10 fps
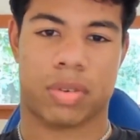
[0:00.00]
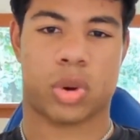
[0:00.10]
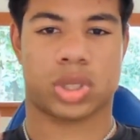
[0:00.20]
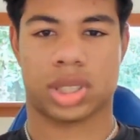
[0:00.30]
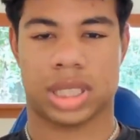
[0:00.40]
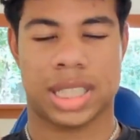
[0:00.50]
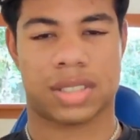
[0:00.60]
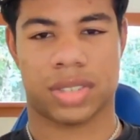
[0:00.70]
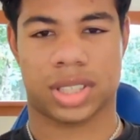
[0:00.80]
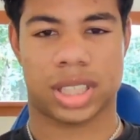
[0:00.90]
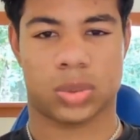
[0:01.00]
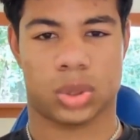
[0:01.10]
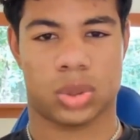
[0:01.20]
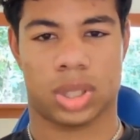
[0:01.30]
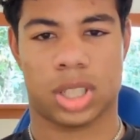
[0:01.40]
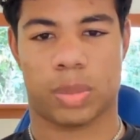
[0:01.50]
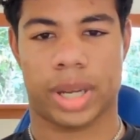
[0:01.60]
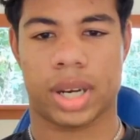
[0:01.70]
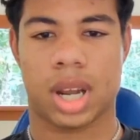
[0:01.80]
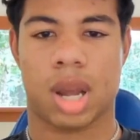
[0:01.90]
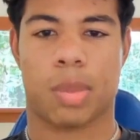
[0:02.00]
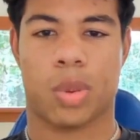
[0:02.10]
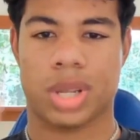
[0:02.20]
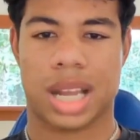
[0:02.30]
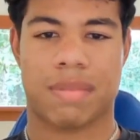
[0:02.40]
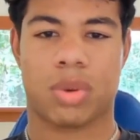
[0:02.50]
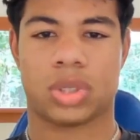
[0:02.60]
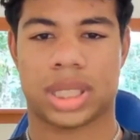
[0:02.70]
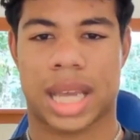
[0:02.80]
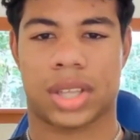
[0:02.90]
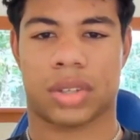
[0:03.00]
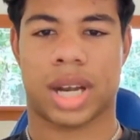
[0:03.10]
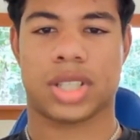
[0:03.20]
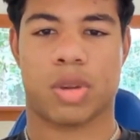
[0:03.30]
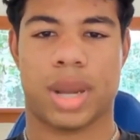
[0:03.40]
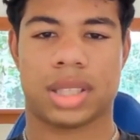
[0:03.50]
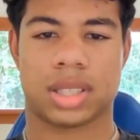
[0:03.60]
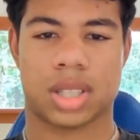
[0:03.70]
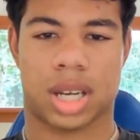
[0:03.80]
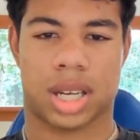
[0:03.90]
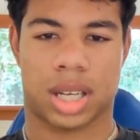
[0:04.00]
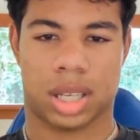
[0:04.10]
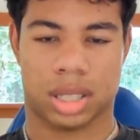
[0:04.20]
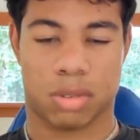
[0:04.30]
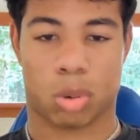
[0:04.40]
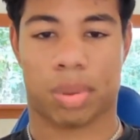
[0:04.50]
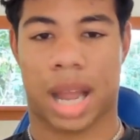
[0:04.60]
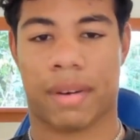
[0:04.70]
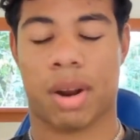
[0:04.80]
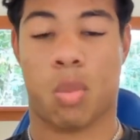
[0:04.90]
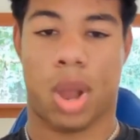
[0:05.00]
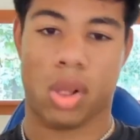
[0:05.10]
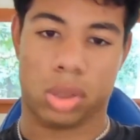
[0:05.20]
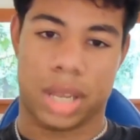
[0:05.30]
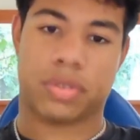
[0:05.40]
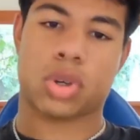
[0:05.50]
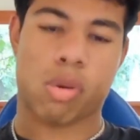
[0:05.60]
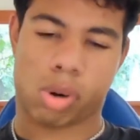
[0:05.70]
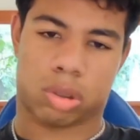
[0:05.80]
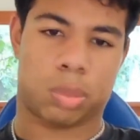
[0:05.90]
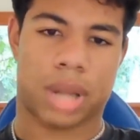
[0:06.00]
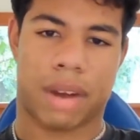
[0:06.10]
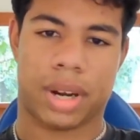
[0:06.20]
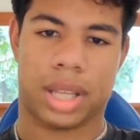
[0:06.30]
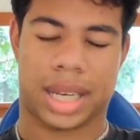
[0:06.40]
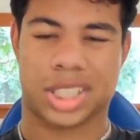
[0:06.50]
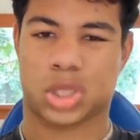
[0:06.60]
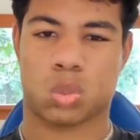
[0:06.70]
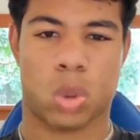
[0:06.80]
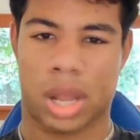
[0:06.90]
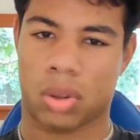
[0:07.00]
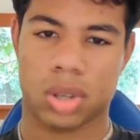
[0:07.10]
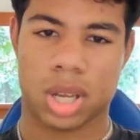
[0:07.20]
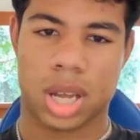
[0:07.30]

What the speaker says: Of course, each of these things will do a little bit, but when you have them all together, right, domain level reply rate will lift your overall reply rate, like it just will.